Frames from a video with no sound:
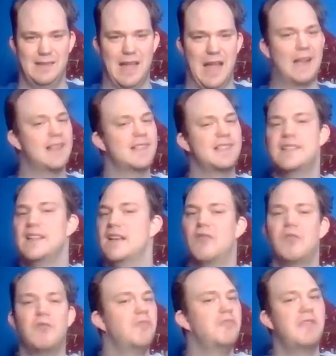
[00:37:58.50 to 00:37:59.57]
And it's,
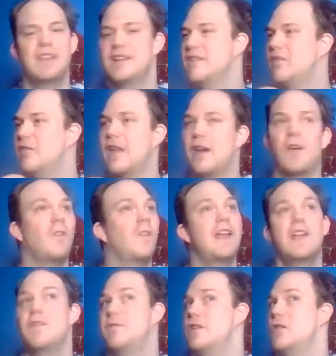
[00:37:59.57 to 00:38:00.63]

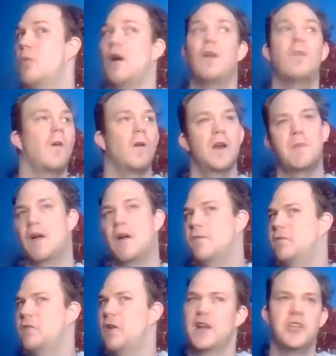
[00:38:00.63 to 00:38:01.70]
literally, if you want to learn about
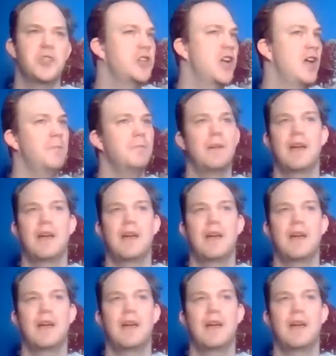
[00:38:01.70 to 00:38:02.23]
friendship